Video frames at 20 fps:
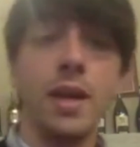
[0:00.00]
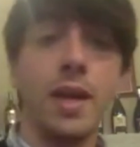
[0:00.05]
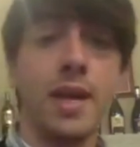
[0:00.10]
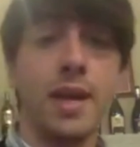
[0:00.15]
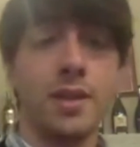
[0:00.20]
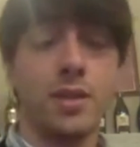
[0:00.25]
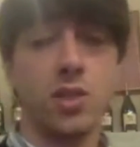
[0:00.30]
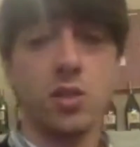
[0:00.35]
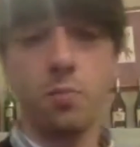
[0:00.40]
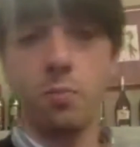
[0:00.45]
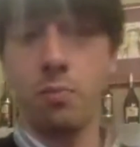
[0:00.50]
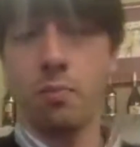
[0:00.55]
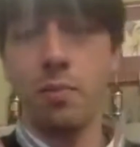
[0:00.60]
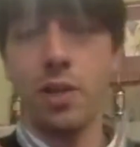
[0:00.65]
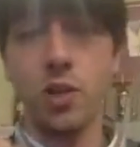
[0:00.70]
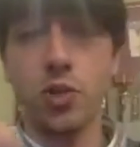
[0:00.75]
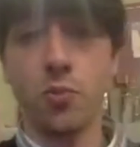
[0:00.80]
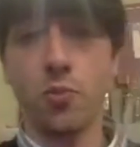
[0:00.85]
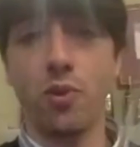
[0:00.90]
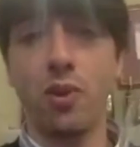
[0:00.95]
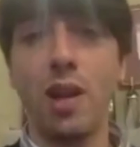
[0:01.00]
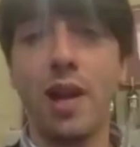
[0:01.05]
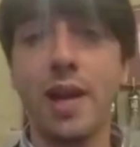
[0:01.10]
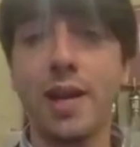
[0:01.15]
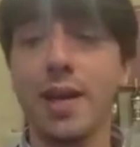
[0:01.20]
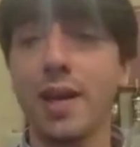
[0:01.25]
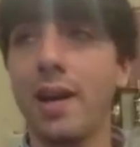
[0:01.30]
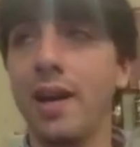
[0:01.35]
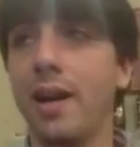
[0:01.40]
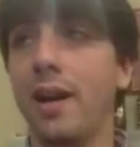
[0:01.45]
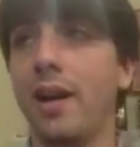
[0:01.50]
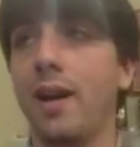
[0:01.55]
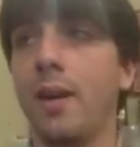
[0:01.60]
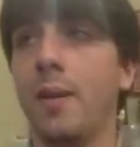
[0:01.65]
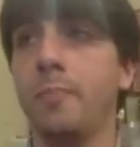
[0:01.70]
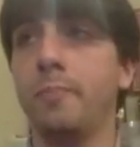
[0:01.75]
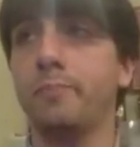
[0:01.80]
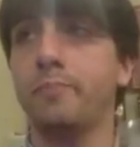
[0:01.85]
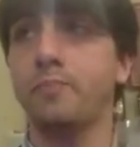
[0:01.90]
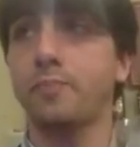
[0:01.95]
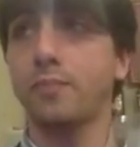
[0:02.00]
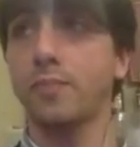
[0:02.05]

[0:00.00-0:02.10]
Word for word: And it's much more like um,